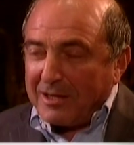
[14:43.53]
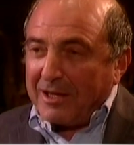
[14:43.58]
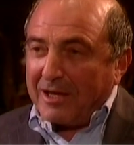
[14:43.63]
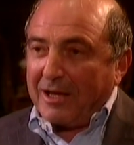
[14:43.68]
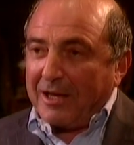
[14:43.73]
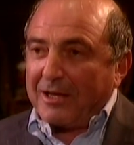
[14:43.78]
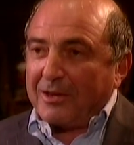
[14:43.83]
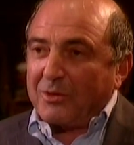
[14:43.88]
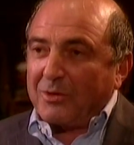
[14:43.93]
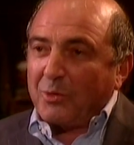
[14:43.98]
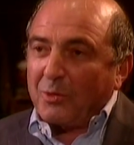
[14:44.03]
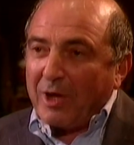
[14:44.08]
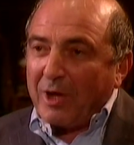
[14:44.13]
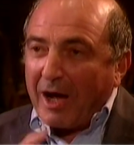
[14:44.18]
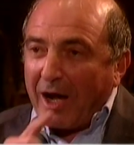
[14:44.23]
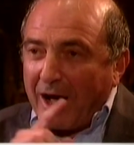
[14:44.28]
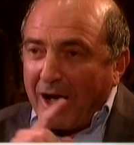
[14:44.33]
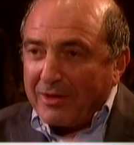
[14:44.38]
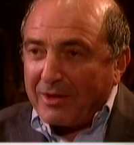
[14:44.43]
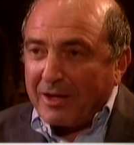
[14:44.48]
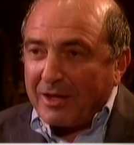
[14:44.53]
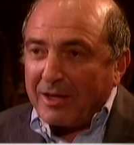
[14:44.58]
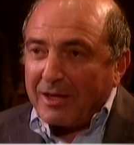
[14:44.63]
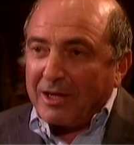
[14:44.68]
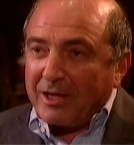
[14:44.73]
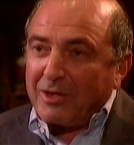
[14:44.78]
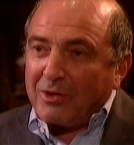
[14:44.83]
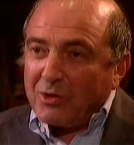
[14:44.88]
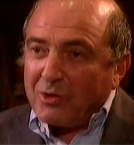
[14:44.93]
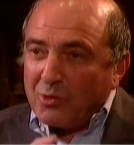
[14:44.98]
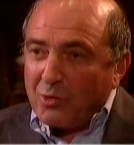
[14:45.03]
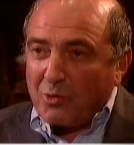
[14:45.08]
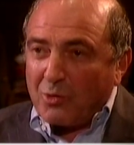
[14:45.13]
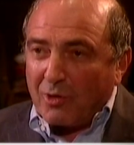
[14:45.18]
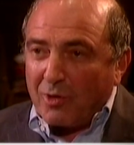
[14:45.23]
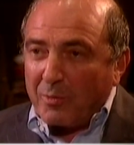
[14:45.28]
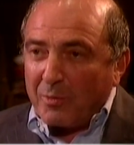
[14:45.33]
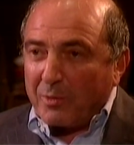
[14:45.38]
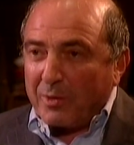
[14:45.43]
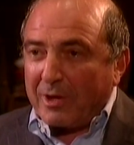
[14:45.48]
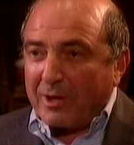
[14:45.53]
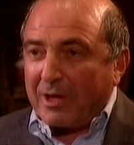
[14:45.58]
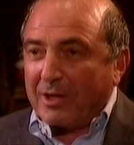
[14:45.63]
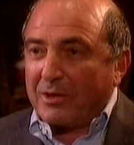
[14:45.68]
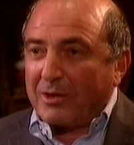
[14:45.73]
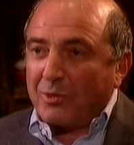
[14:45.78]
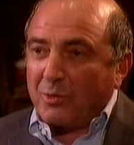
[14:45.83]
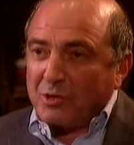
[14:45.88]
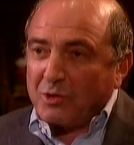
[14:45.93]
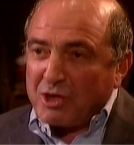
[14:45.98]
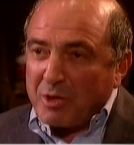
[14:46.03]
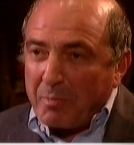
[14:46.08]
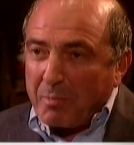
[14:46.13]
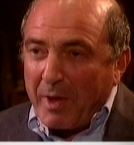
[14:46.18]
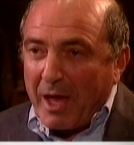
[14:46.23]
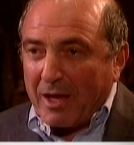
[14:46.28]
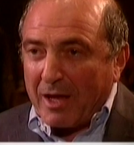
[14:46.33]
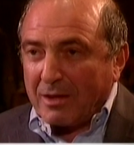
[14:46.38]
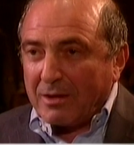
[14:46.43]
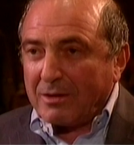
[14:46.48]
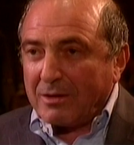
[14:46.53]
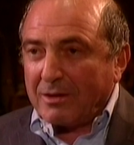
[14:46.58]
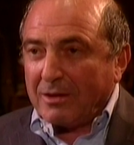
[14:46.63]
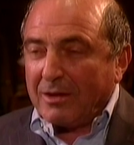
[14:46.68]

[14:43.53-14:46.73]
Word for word: And to the other in Europe and to Japan,